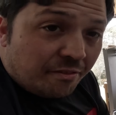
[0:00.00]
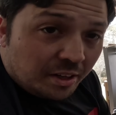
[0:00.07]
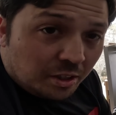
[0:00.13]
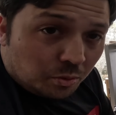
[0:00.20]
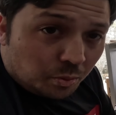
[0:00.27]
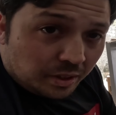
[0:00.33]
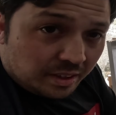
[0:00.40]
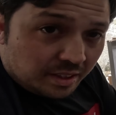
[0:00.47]

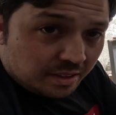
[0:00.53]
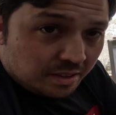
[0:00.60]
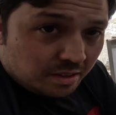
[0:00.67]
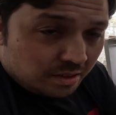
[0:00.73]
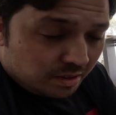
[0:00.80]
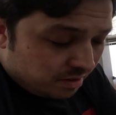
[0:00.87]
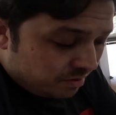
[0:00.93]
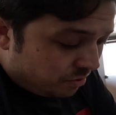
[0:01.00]
fiddled with
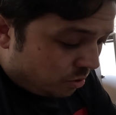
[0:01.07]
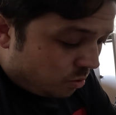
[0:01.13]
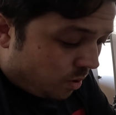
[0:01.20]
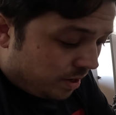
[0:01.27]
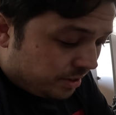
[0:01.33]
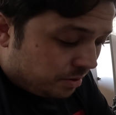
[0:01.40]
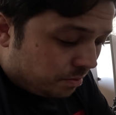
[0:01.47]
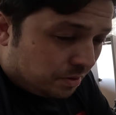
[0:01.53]
this for
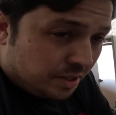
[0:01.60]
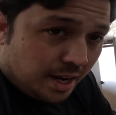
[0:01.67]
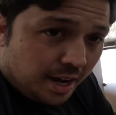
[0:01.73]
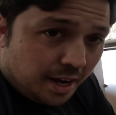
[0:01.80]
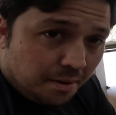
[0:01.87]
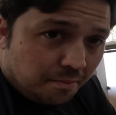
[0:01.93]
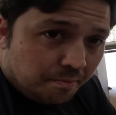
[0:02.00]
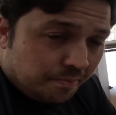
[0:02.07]
quite some
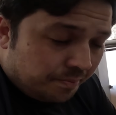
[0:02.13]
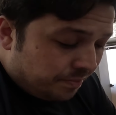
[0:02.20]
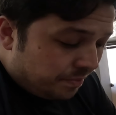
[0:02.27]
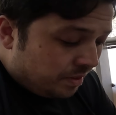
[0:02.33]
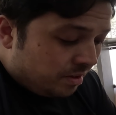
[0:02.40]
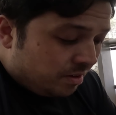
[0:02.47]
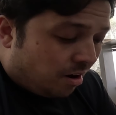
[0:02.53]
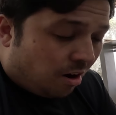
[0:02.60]
time
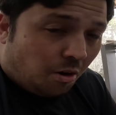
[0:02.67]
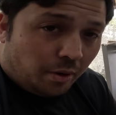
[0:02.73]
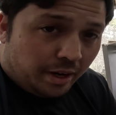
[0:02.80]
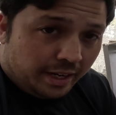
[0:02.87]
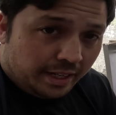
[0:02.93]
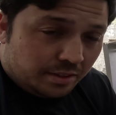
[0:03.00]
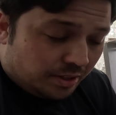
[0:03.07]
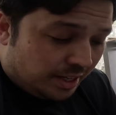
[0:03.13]

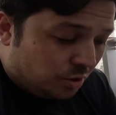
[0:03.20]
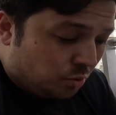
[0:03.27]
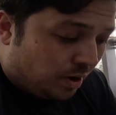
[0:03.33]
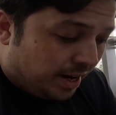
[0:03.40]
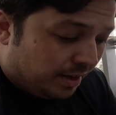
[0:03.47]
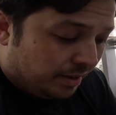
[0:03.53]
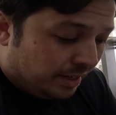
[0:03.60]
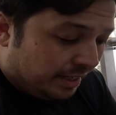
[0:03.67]
already, so that's
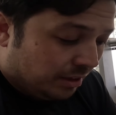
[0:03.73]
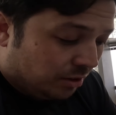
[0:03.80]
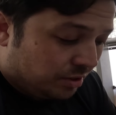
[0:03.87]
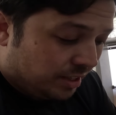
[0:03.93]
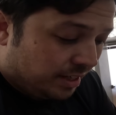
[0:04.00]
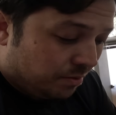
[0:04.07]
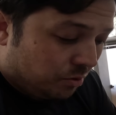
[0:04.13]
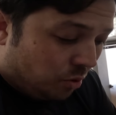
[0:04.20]
why it
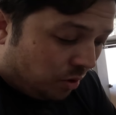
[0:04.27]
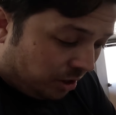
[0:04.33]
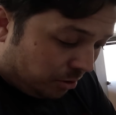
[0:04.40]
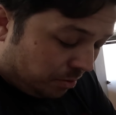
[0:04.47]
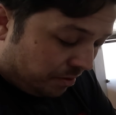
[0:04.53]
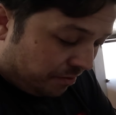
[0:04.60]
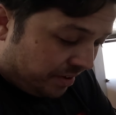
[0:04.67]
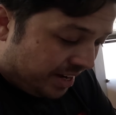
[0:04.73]
looks like I'm going a
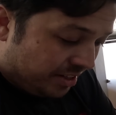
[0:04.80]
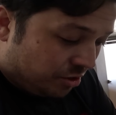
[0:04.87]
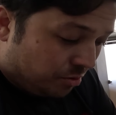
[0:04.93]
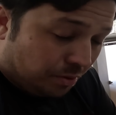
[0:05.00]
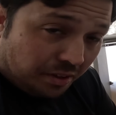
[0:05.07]
little bit faster.